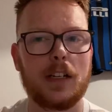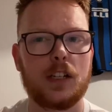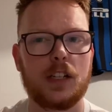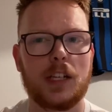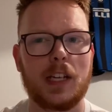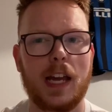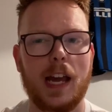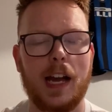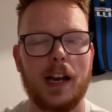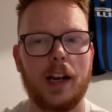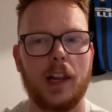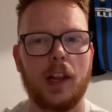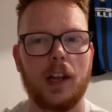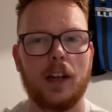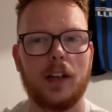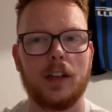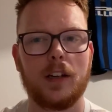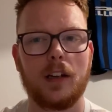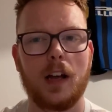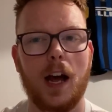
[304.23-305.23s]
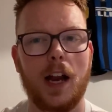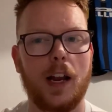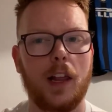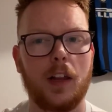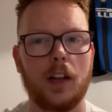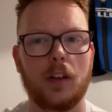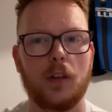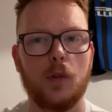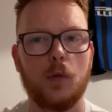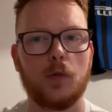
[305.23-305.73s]
to get
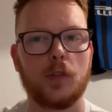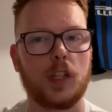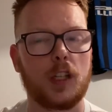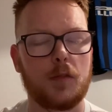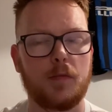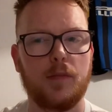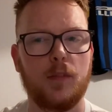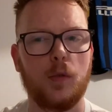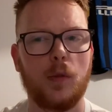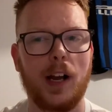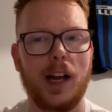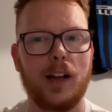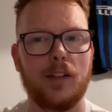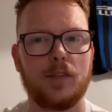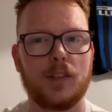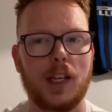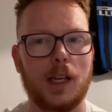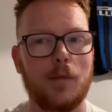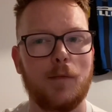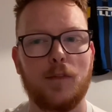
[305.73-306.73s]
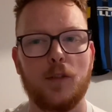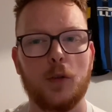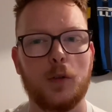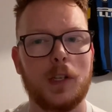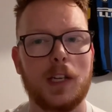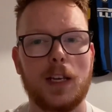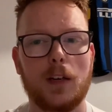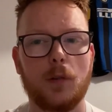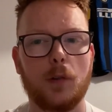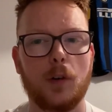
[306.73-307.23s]
another goal just before half time through
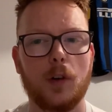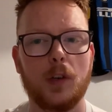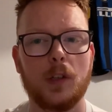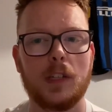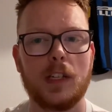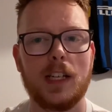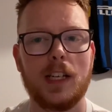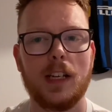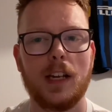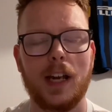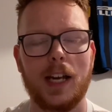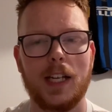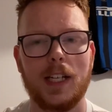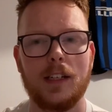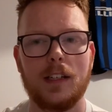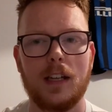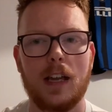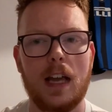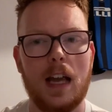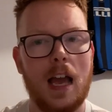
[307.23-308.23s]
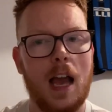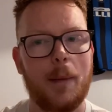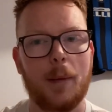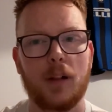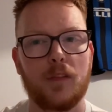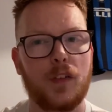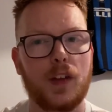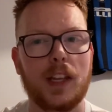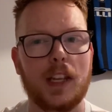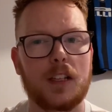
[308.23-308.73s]
Diego Godin, and I mean, I
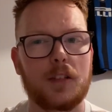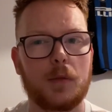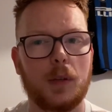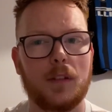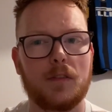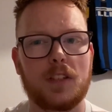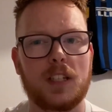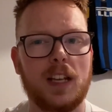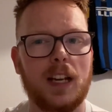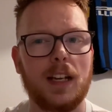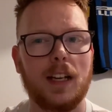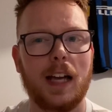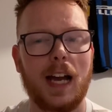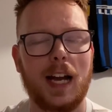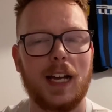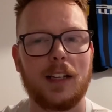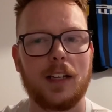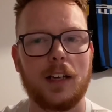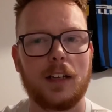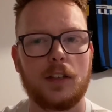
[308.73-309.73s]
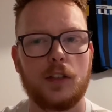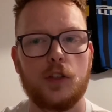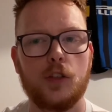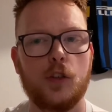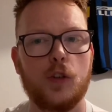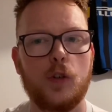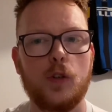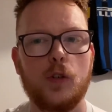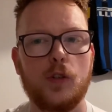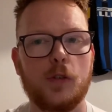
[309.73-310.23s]
think this will have certainly had a
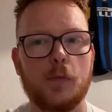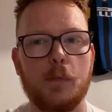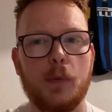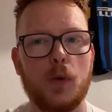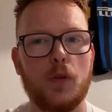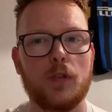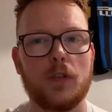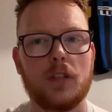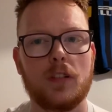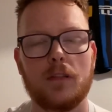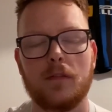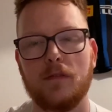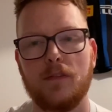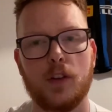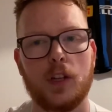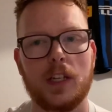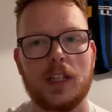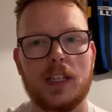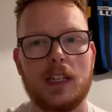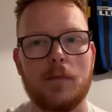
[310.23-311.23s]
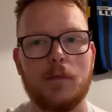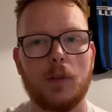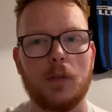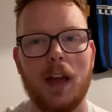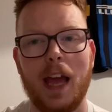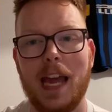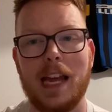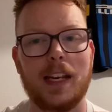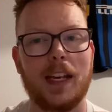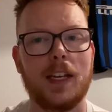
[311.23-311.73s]
huge boost for the team
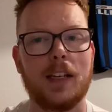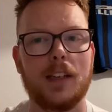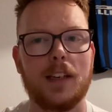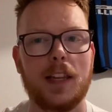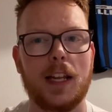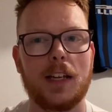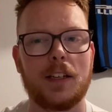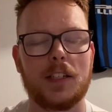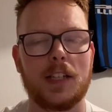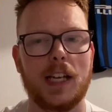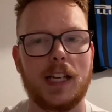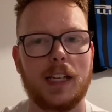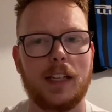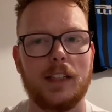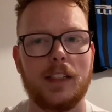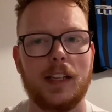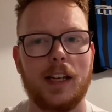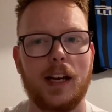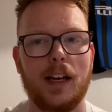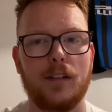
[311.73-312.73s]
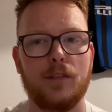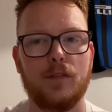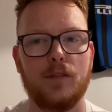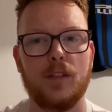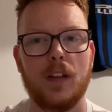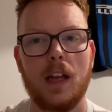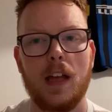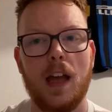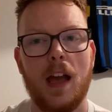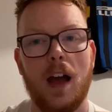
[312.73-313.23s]
heading into that second half.
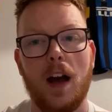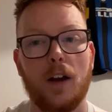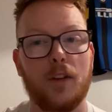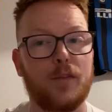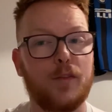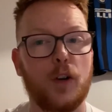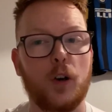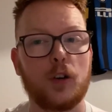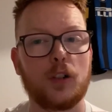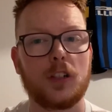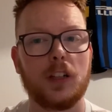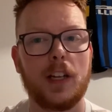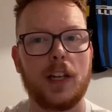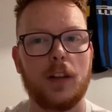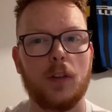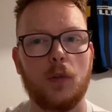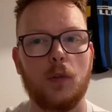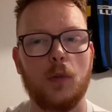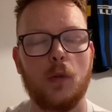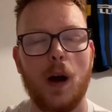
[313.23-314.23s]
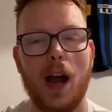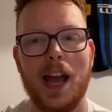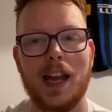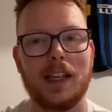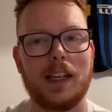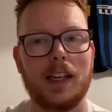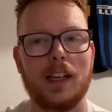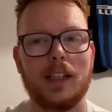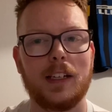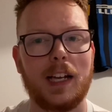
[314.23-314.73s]
Unfortunately though, it
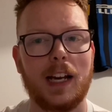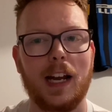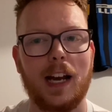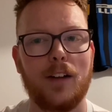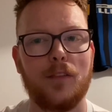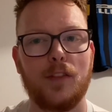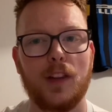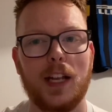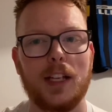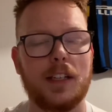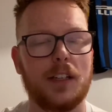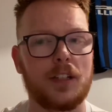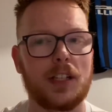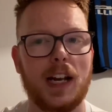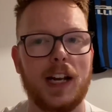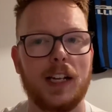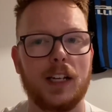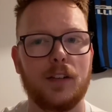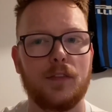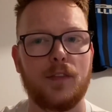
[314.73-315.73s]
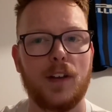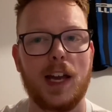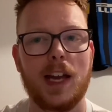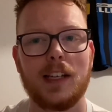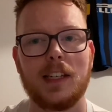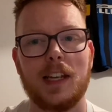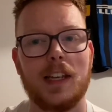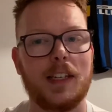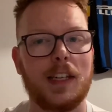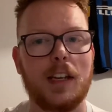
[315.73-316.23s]
didn't kind of have that desired
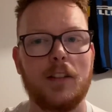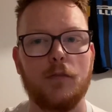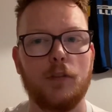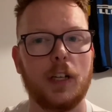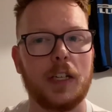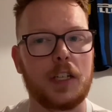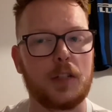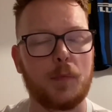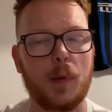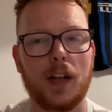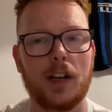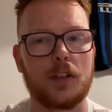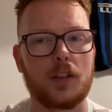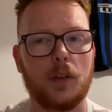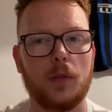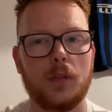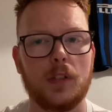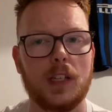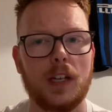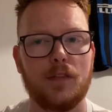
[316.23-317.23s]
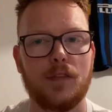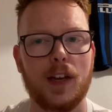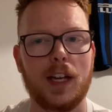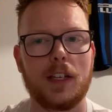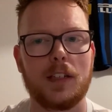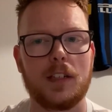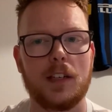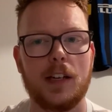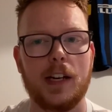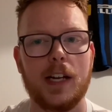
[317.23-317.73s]
effect. It didn't really spur us on to a
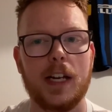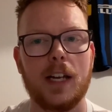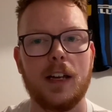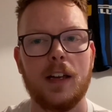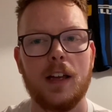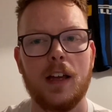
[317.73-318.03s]
victory.